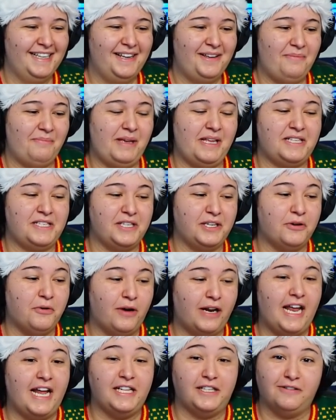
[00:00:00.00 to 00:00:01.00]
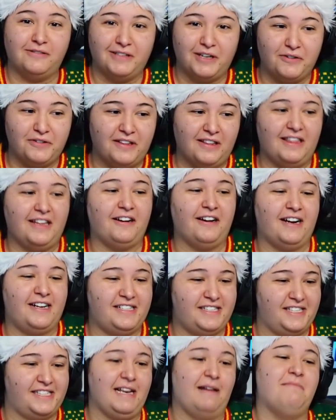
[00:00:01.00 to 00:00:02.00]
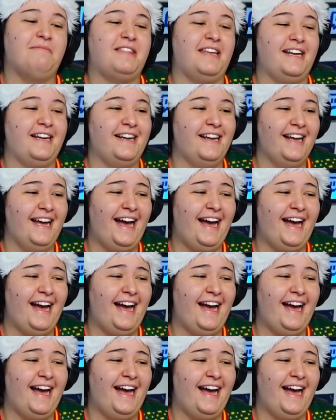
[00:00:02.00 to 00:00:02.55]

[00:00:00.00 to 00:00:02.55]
Me too, when I don't know the lyrics to something.